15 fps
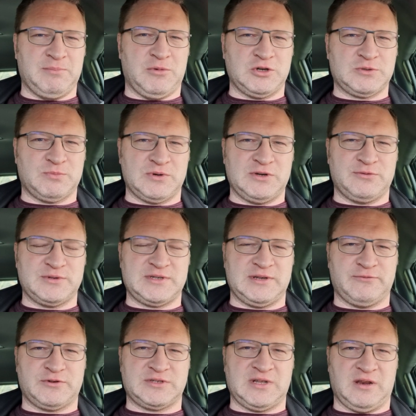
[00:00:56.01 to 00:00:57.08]
much more
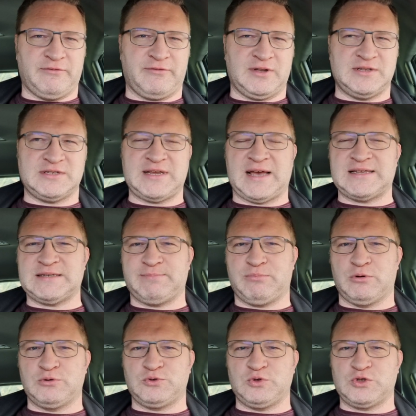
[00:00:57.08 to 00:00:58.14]
interesting for self-defense as
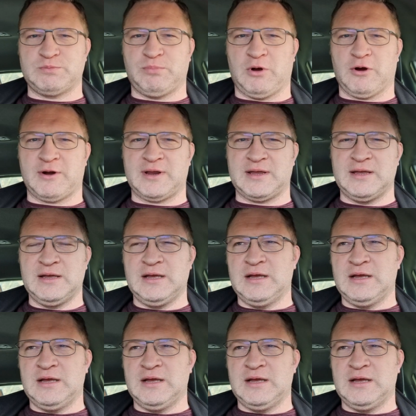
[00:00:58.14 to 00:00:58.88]
opposed to sparring.